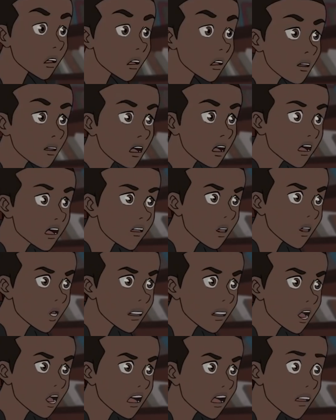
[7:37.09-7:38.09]
here,
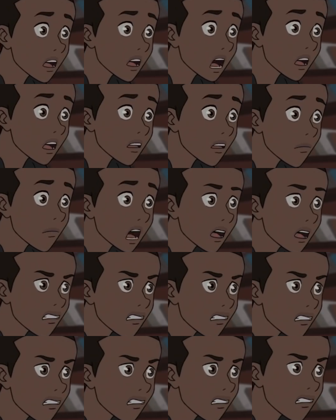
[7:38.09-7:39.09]
Miles is Peter's
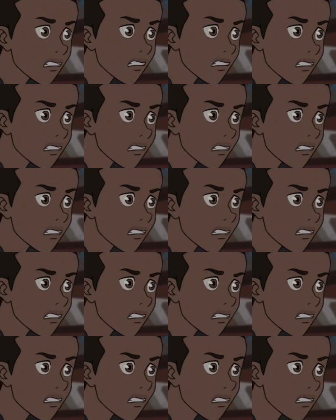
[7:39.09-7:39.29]
classmate,